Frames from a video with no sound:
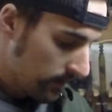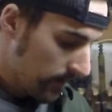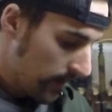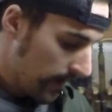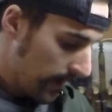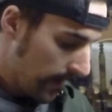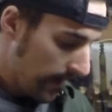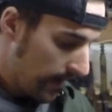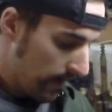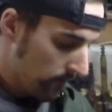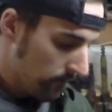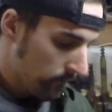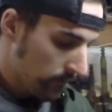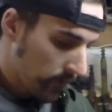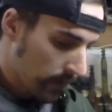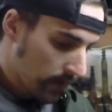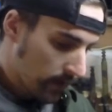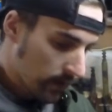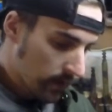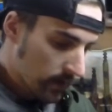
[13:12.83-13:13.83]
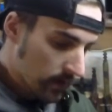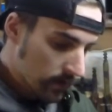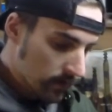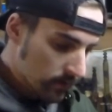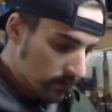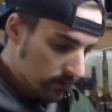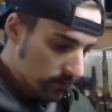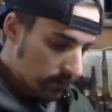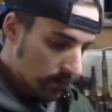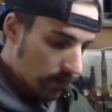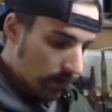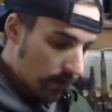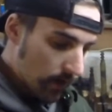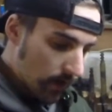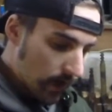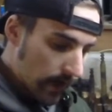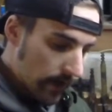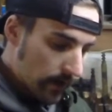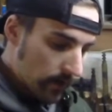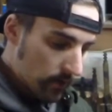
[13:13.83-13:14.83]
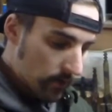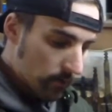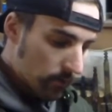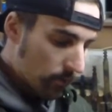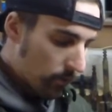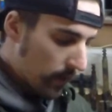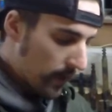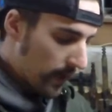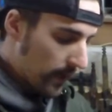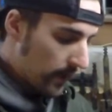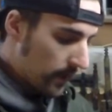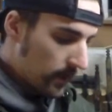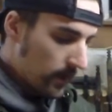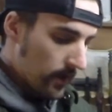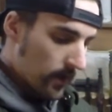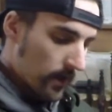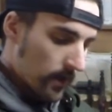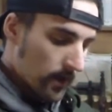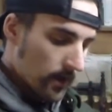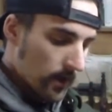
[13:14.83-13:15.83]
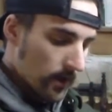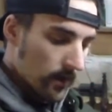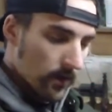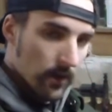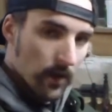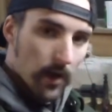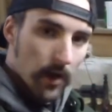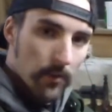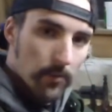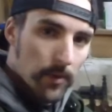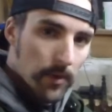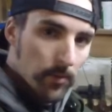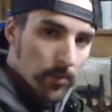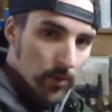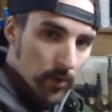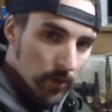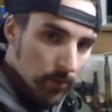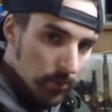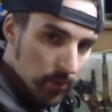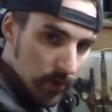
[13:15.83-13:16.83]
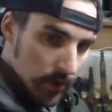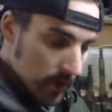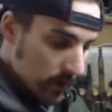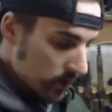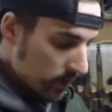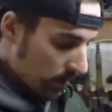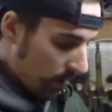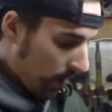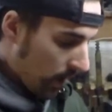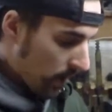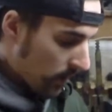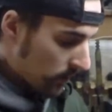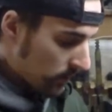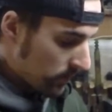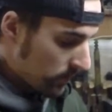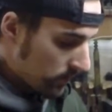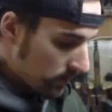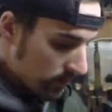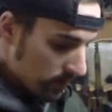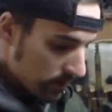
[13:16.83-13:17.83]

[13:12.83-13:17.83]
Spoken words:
tap. So I don't wait. A lot of people will pre-charge